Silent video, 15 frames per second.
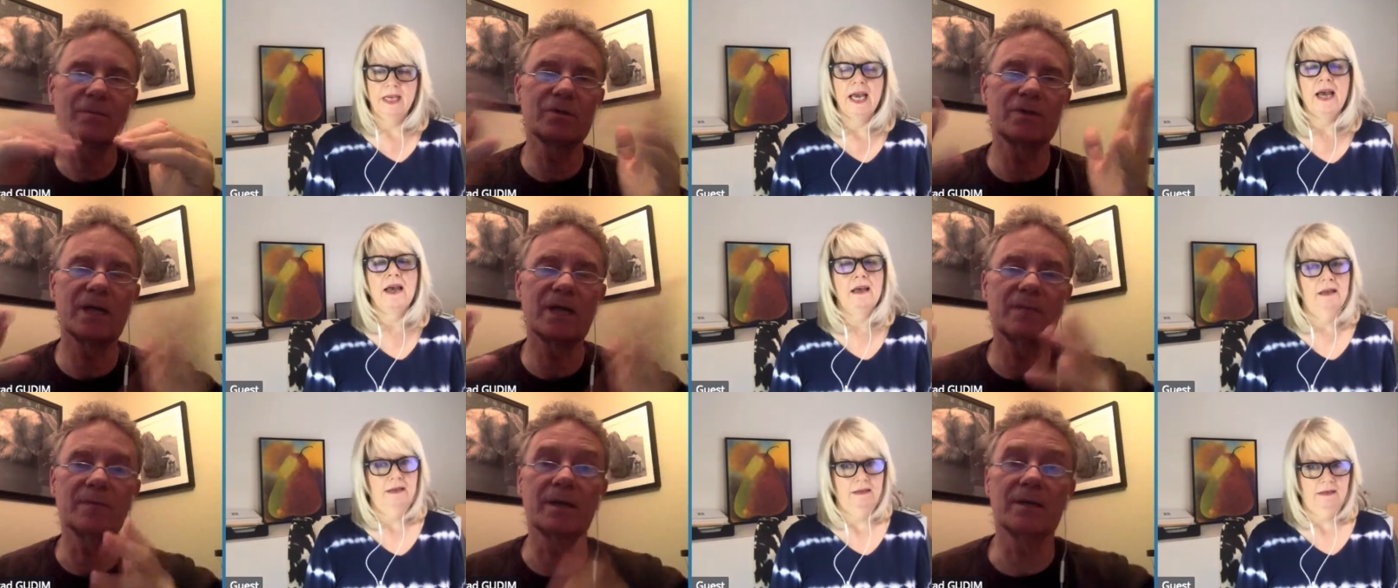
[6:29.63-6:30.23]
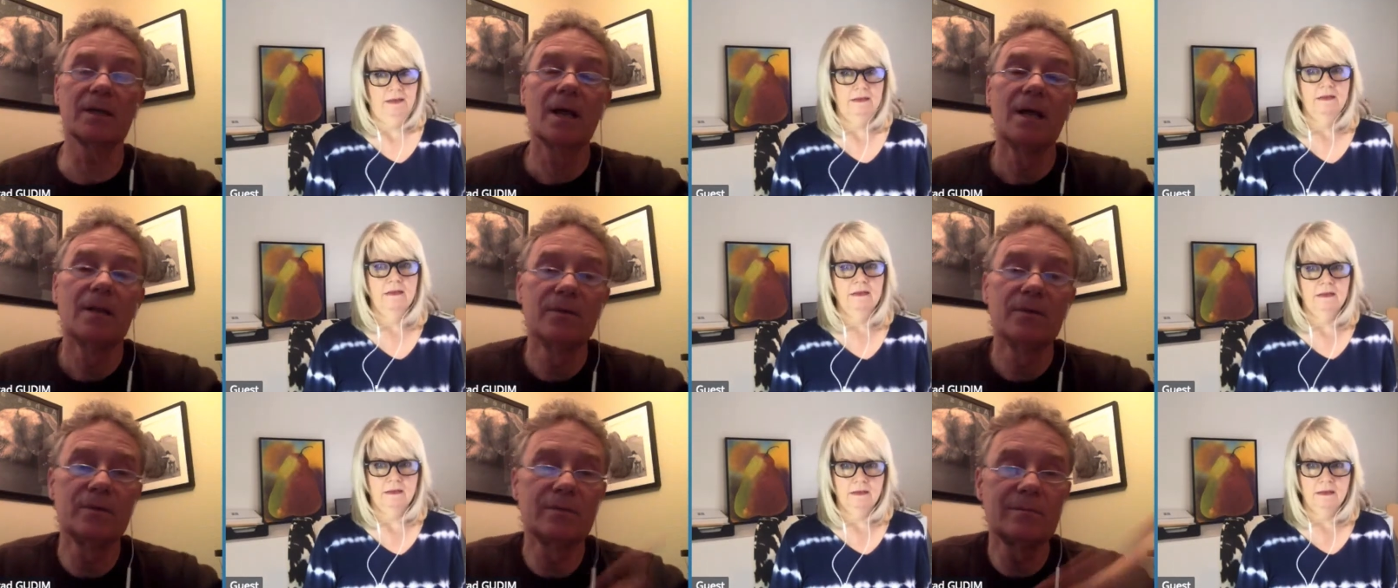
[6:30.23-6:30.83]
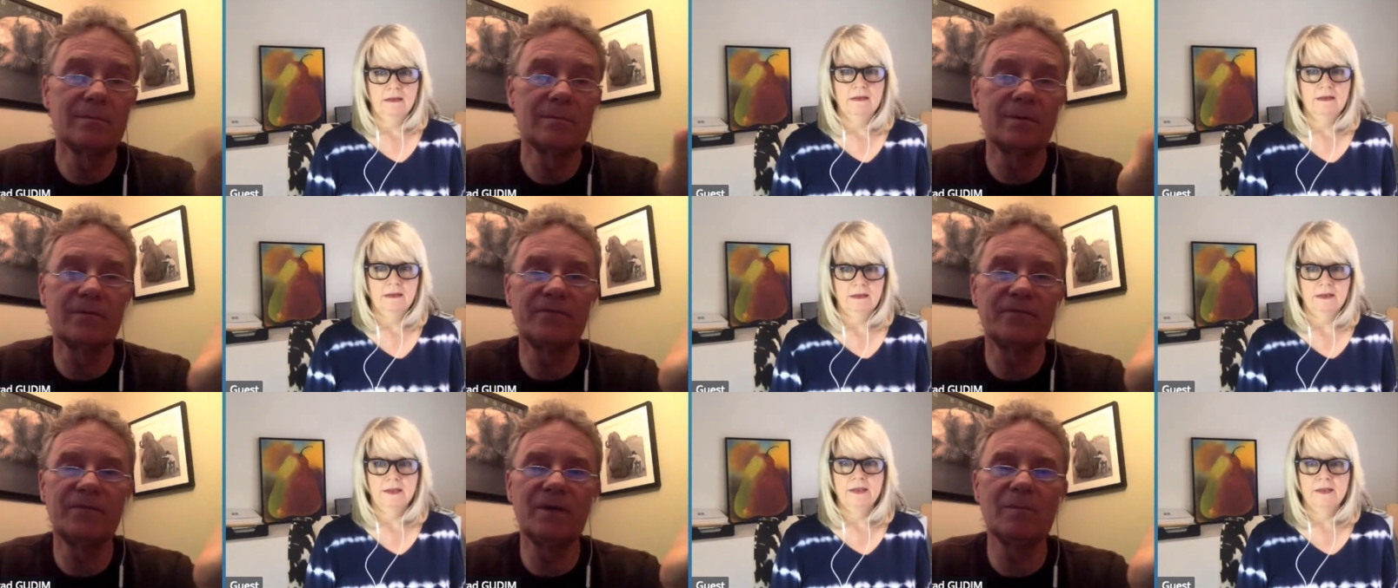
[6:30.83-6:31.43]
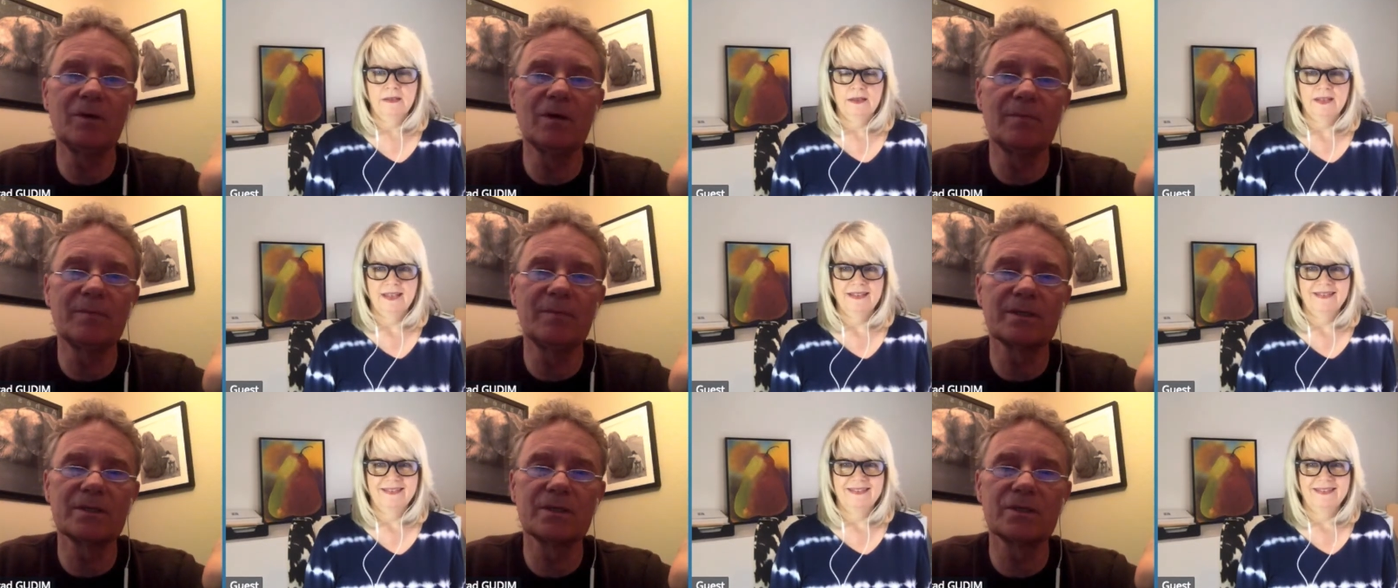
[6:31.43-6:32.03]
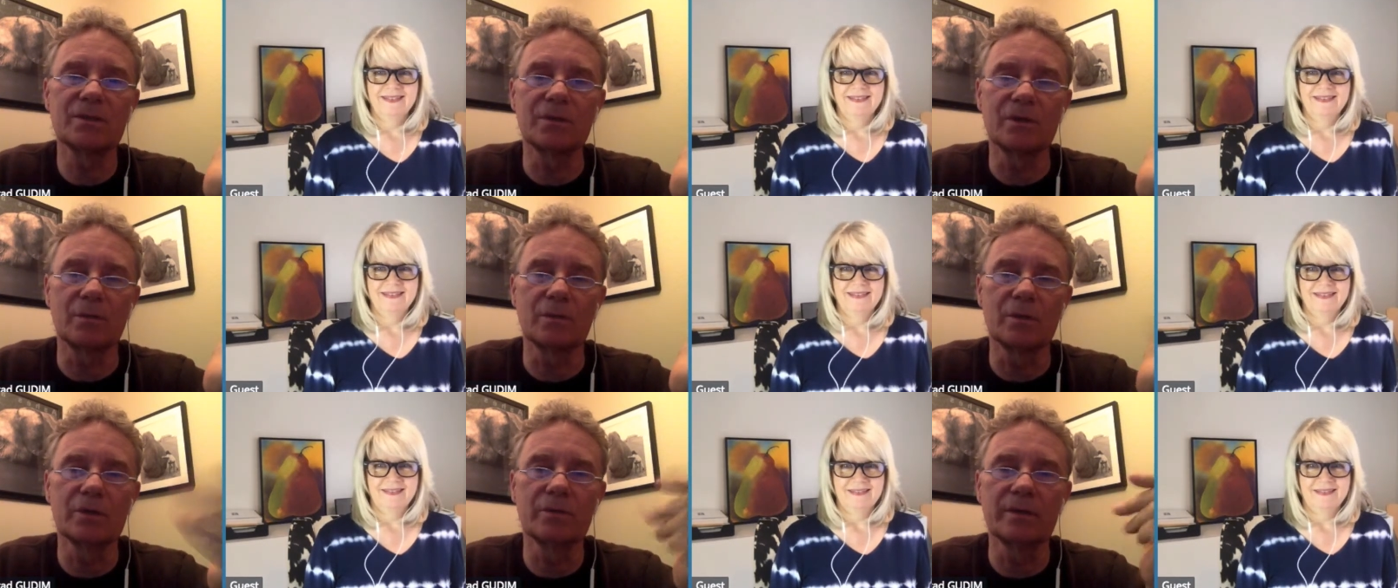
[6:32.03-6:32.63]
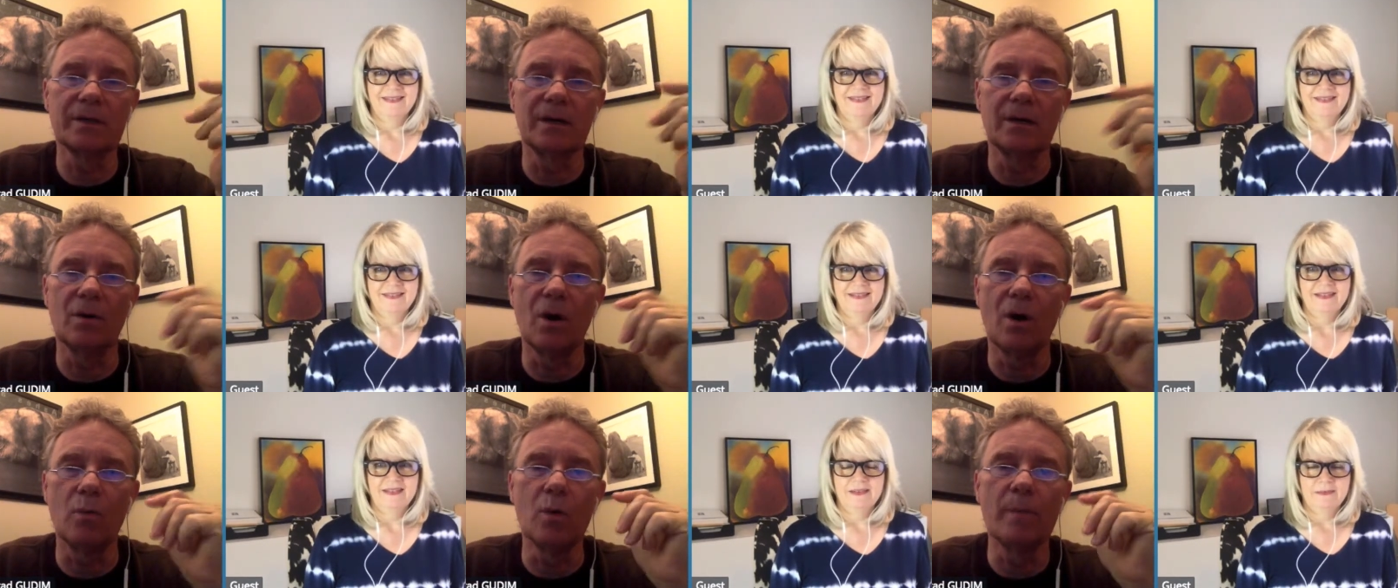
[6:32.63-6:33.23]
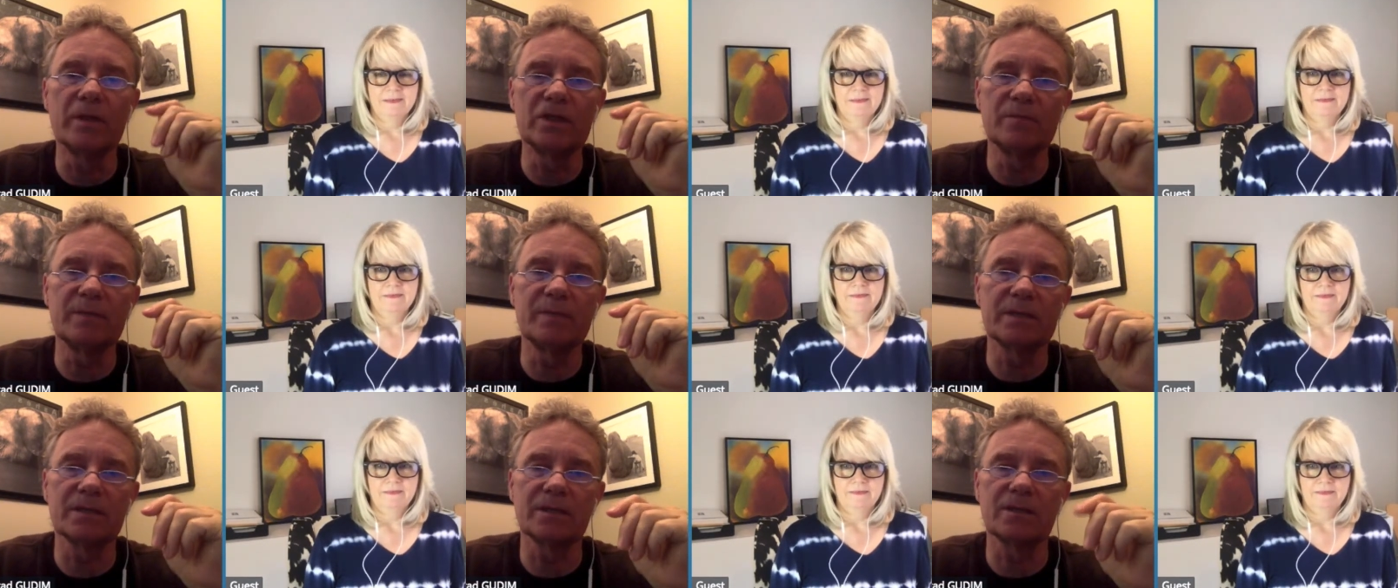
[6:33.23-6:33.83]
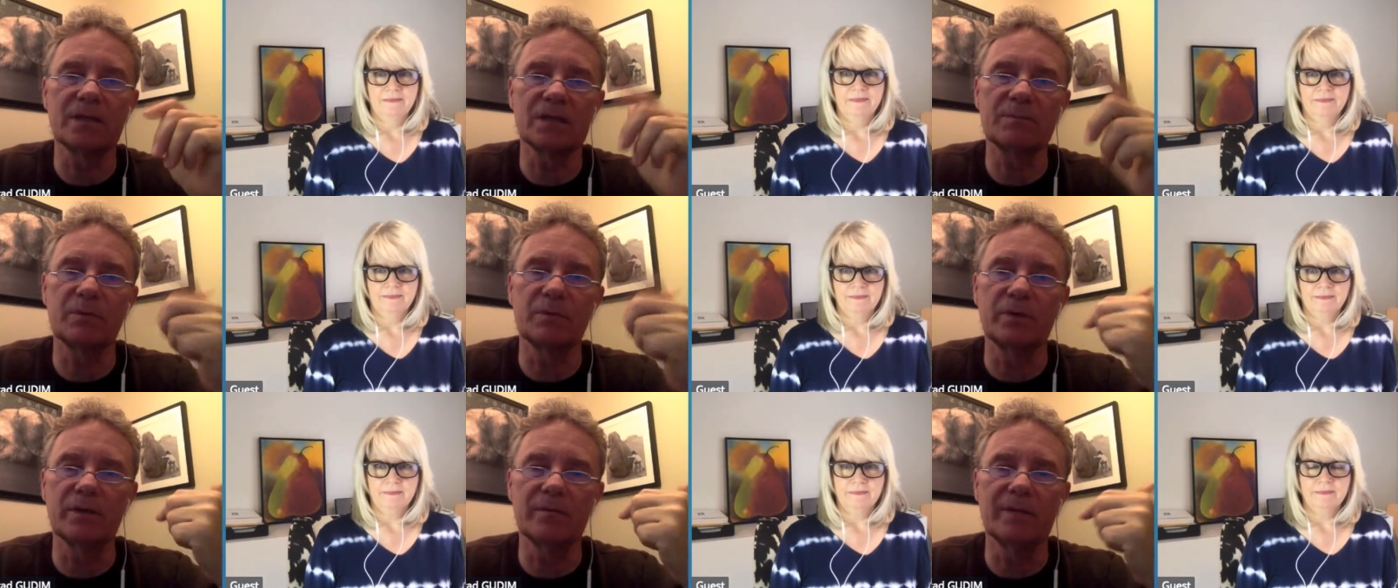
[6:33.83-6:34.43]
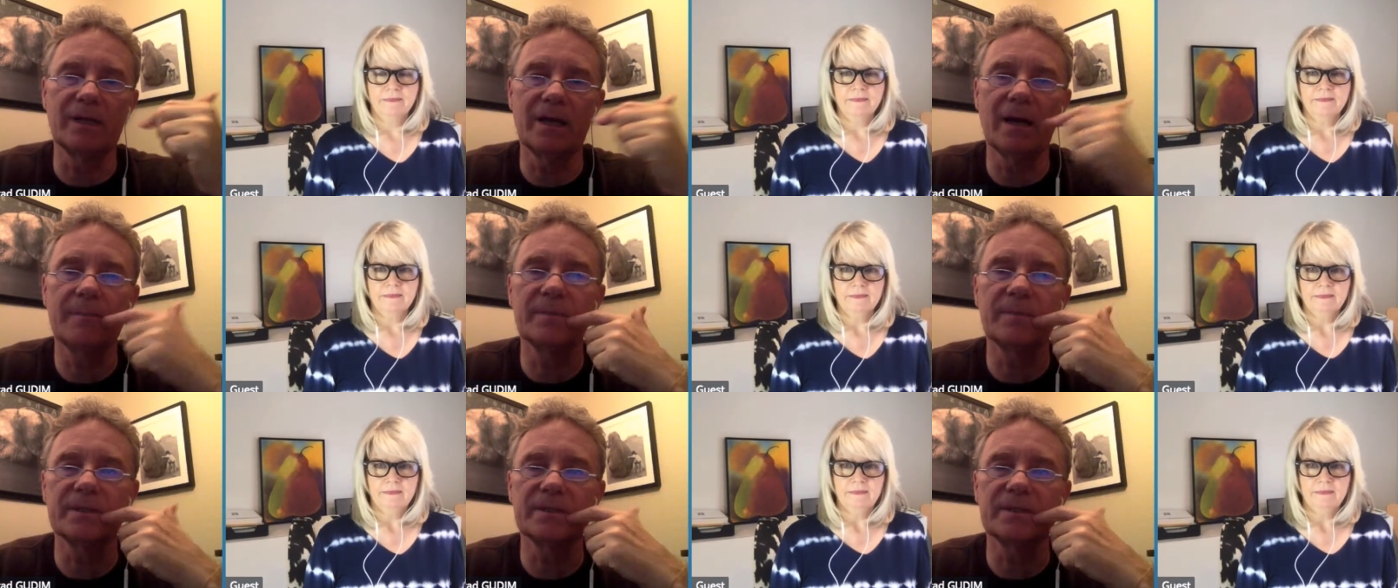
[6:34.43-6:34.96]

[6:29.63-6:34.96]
Speaker 1: type, like the female business owner, we're doing a, a woman's business expo here in Minneapolis.